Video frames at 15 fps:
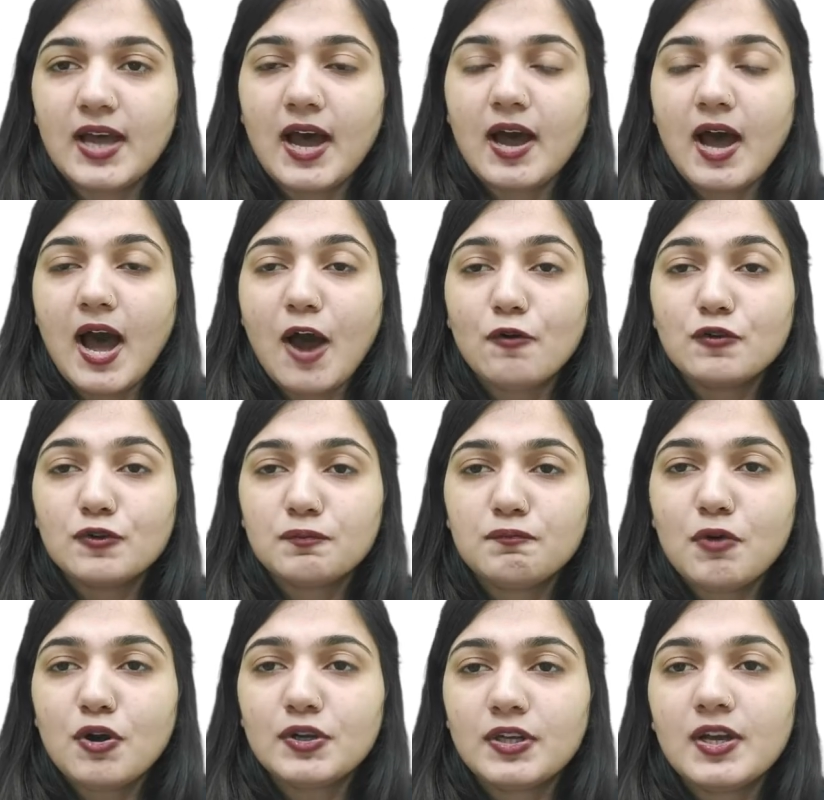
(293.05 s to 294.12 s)
the
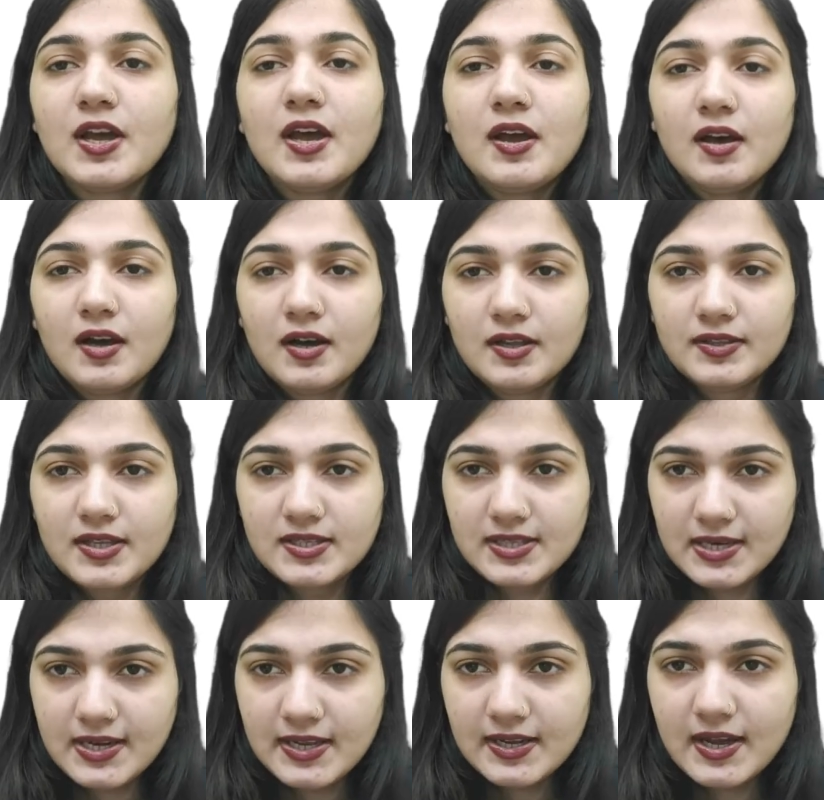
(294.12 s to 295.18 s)
output uh, the
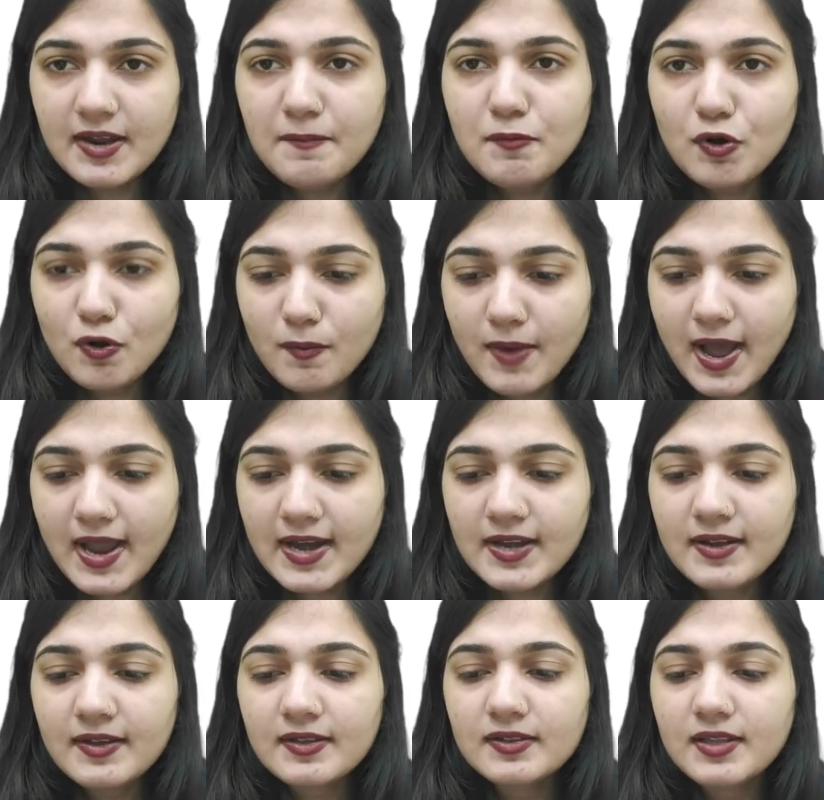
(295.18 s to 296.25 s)
silicon
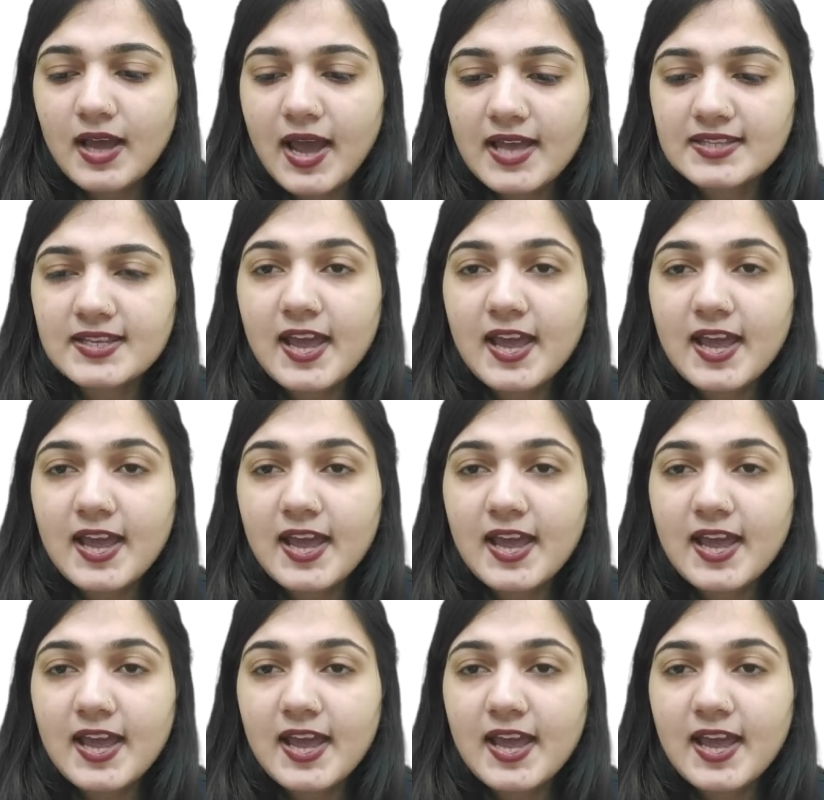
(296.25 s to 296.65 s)
bromide the